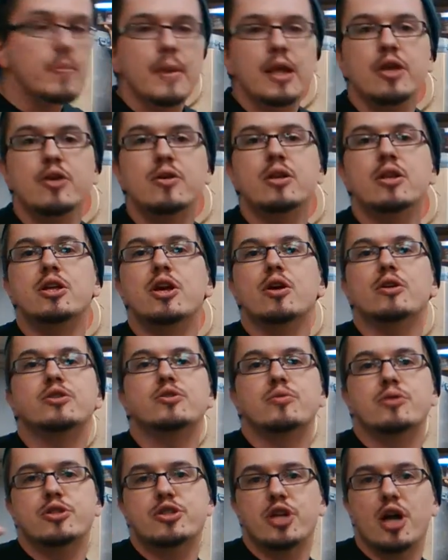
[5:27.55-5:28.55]
you can go
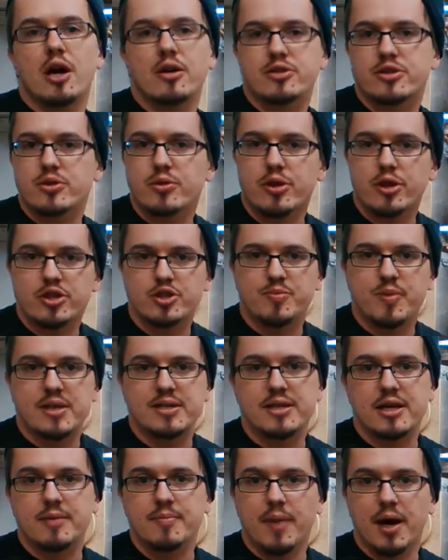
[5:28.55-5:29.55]
to a studio space
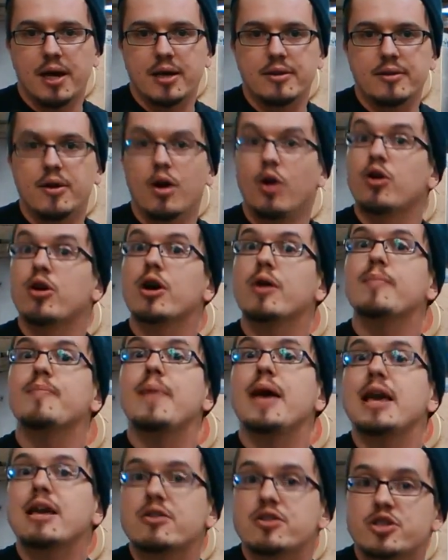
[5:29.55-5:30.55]
like mine, or a
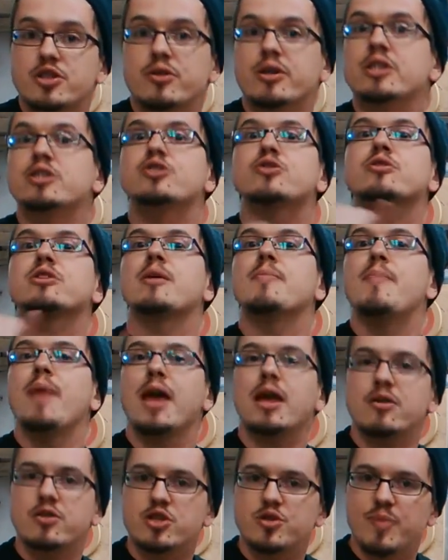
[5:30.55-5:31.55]
maker. You can join a
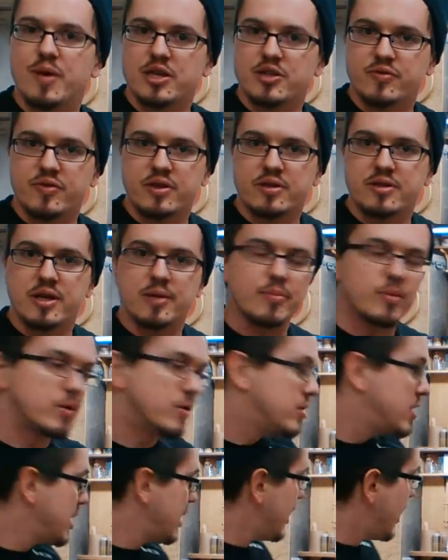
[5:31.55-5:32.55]
maker space, for
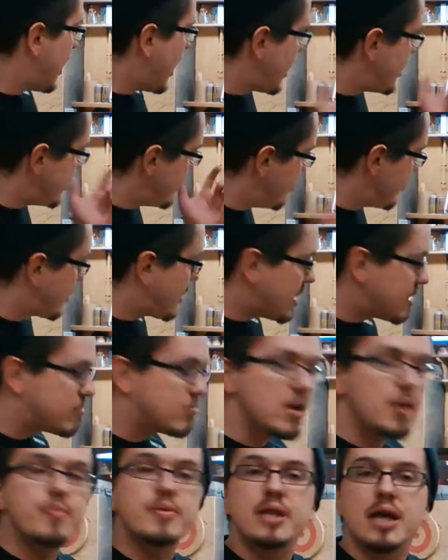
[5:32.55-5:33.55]
example, and you can
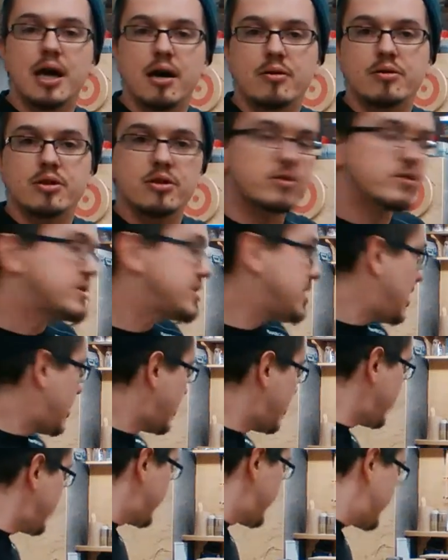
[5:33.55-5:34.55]
rip down
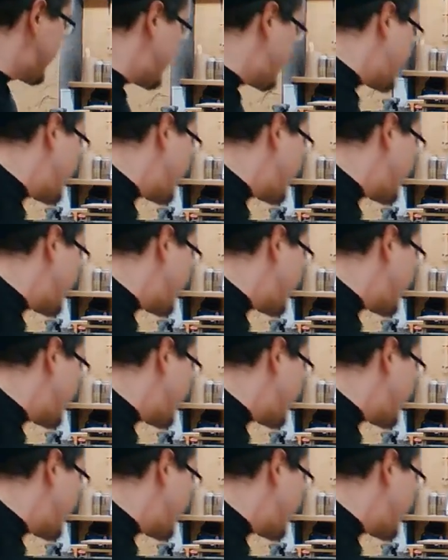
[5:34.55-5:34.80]
yourself